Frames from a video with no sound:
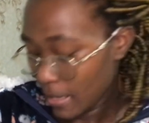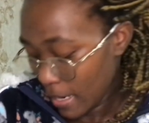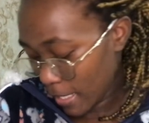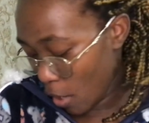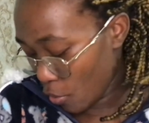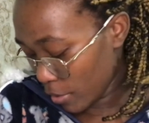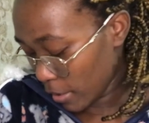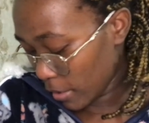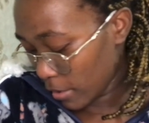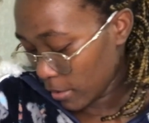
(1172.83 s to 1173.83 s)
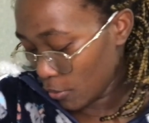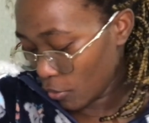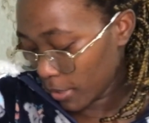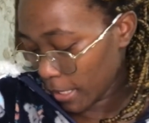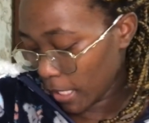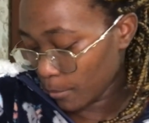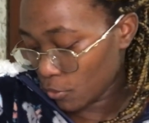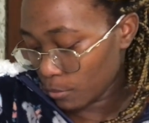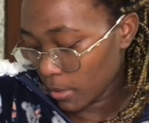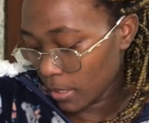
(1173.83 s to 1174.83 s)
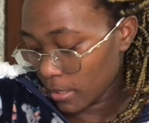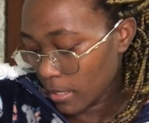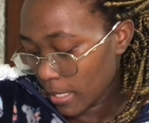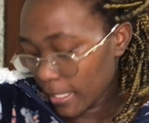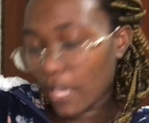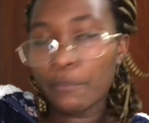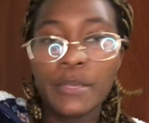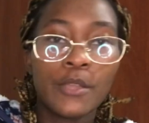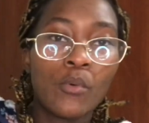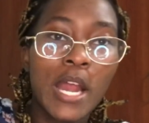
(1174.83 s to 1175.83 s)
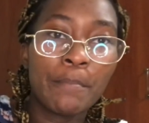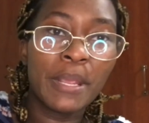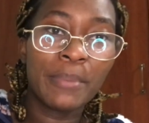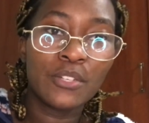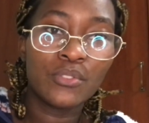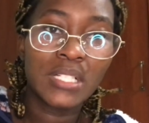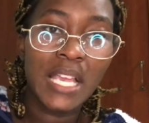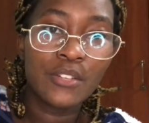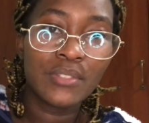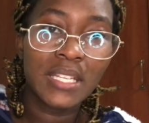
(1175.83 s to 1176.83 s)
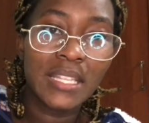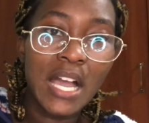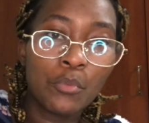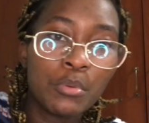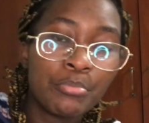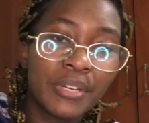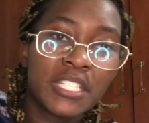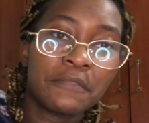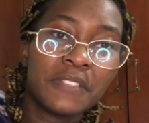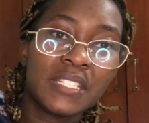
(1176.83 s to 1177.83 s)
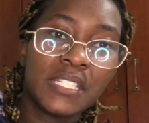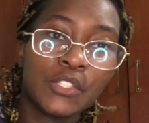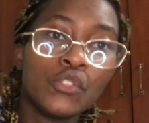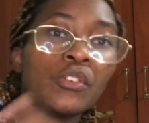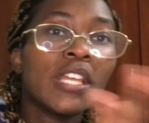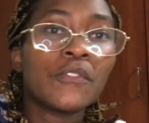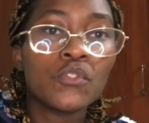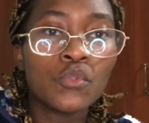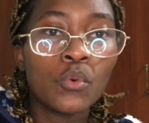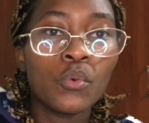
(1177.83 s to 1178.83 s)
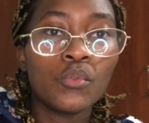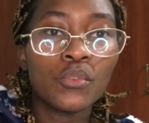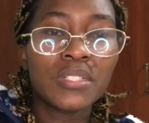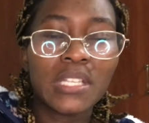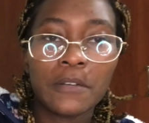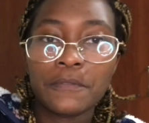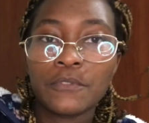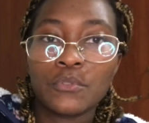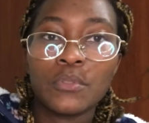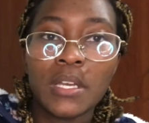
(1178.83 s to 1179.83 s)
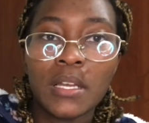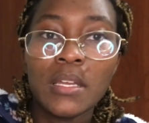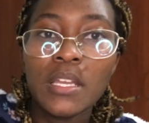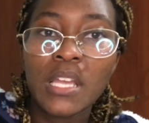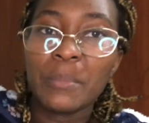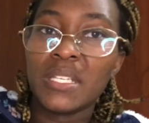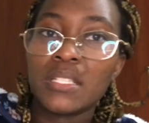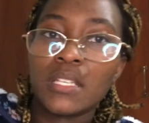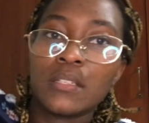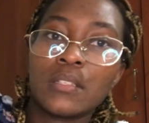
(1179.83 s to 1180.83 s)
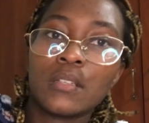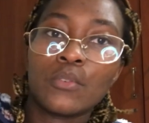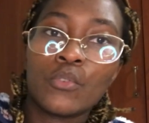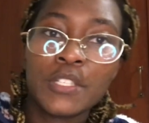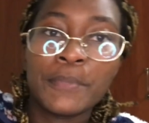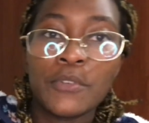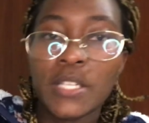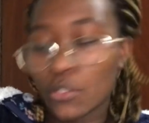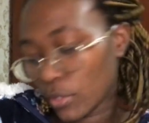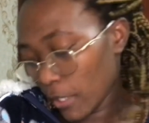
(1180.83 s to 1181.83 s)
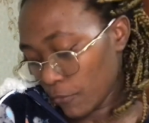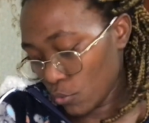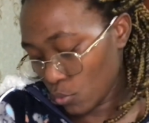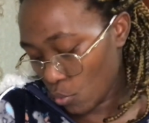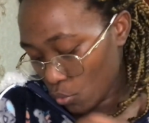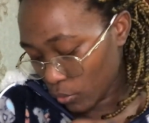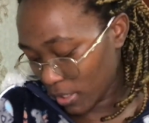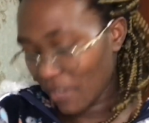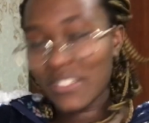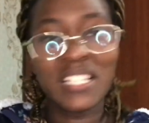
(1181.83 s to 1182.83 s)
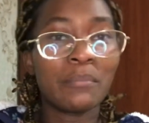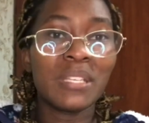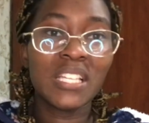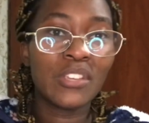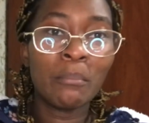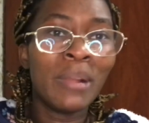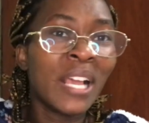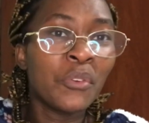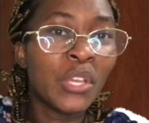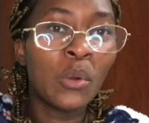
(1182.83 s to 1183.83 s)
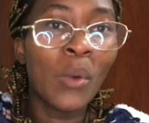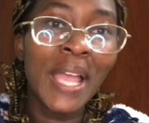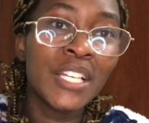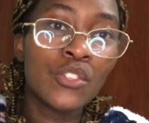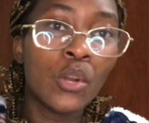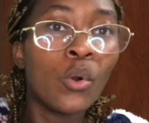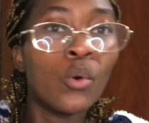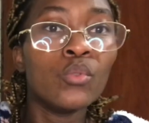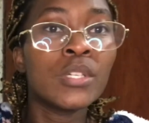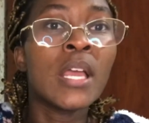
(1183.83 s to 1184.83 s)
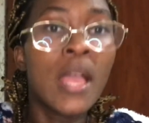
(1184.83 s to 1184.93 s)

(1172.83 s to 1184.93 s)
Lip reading: Now the doctor came to me, gave me one paper to sign to say that I'll be breastfeeding. They have to do all those stuff so that, it's a hospital, so they have to do all those stuff. It doesn't matter you're black, you're white, you're gold.